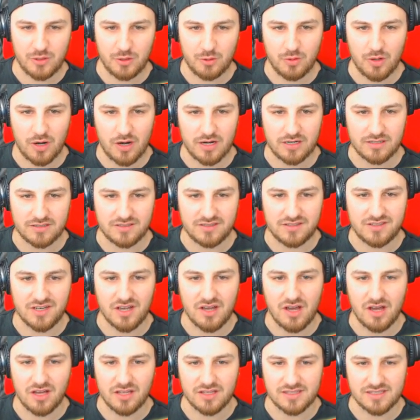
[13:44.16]
You are
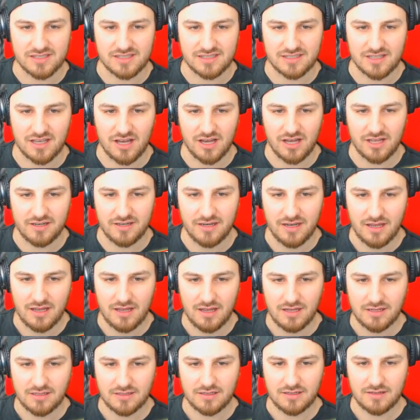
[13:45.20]
done, son.
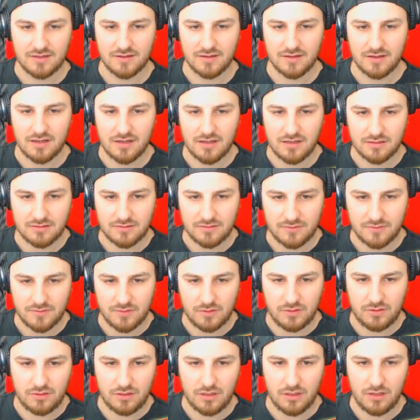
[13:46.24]

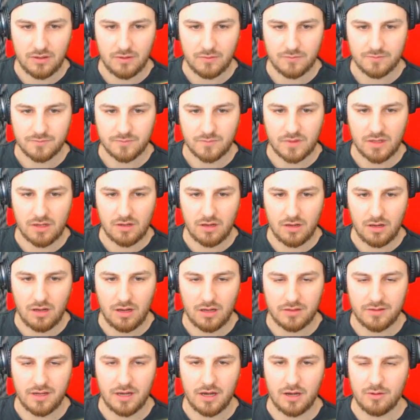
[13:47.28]
Ugh.
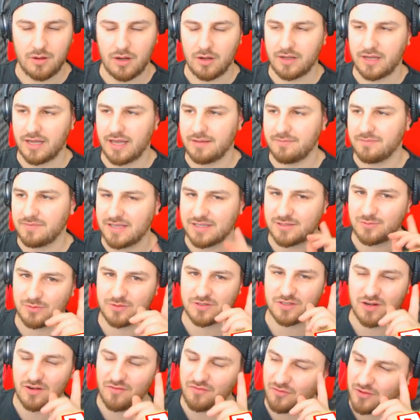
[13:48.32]
Oh, no. Okay, this
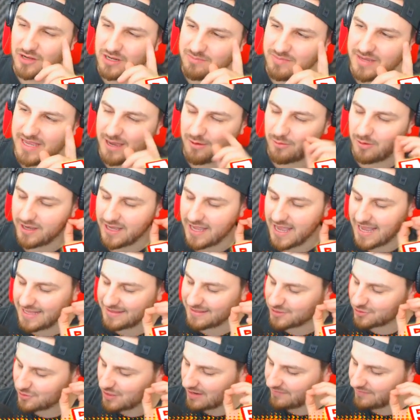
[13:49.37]
one's gonna freak me out. I hate the